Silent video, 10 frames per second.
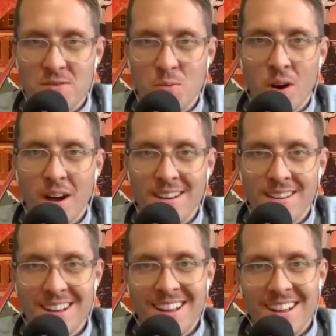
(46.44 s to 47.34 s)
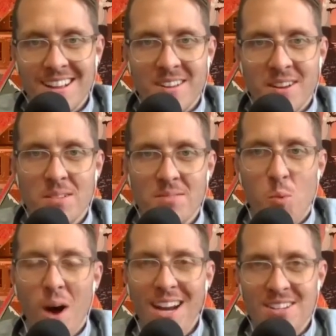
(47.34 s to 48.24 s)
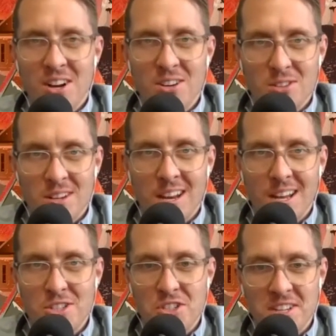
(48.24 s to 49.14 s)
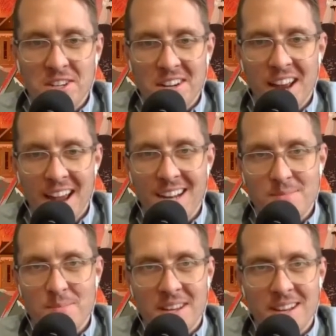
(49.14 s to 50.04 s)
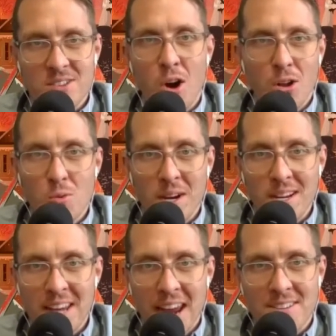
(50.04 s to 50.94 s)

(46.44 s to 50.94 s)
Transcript: of wine, white knuckle clutched in her hand because Halloween